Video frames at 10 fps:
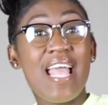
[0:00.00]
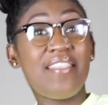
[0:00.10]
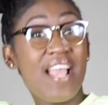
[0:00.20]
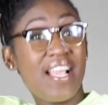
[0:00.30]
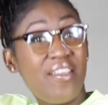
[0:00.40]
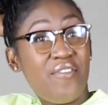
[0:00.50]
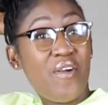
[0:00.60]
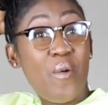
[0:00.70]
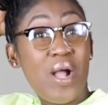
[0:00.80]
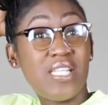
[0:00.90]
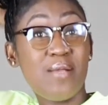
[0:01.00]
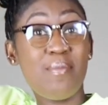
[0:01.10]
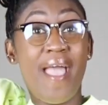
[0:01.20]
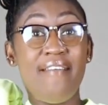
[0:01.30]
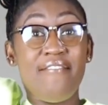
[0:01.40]
thank you for watching
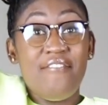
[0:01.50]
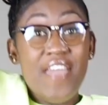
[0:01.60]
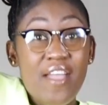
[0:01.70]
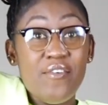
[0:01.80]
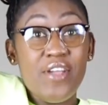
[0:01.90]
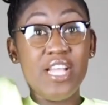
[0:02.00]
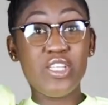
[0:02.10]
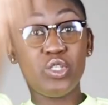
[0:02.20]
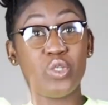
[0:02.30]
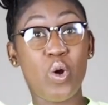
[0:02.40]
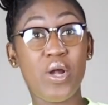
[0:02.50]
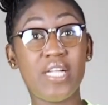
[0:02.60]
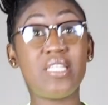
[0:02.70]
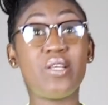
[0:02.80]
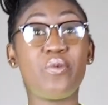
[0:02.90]
my very
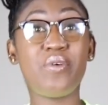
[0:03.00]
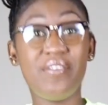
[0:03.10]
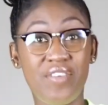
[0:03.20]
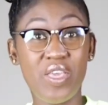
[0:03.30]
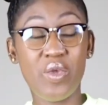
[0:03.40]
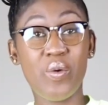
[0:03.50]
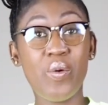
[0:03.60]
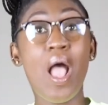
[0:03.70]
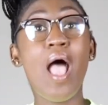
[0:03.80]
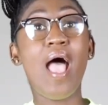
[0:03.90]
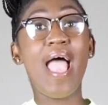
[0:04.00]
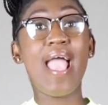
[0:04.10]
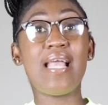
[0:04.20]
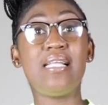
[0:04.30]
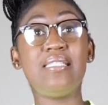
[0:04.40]
short review,
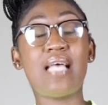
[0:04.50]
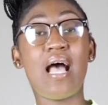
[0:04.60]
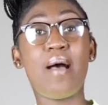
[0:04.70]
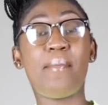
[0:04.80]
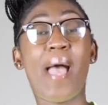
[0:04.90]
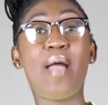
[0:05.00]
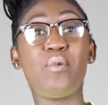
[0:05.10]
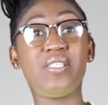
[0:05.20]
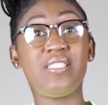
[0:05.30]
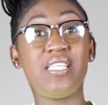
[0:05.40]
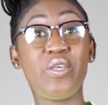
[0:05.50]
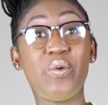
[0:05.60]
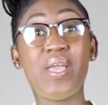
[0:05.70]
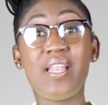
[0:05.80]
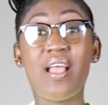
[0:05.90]
and I will see
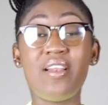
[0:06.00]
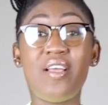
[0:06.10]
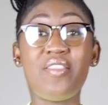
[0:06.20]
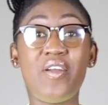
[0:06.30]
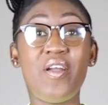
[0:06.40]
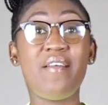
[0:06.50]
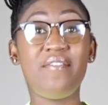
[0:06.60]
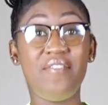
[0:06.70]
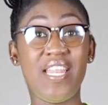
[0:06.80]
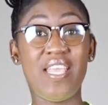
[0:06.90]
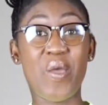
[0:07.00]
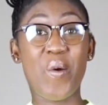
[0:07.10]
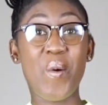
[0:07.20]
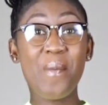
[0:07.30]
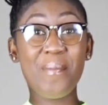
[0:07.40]
you in another
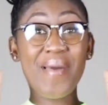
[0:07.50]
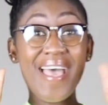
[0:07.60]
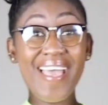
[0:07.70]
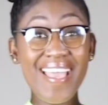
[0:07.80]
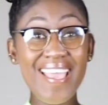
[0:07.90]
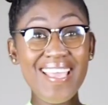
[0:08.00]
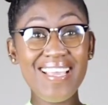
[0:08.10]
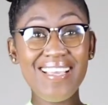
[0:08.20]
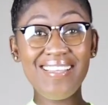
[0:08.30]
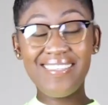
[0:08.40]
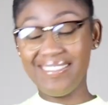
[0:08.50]
video. Bye!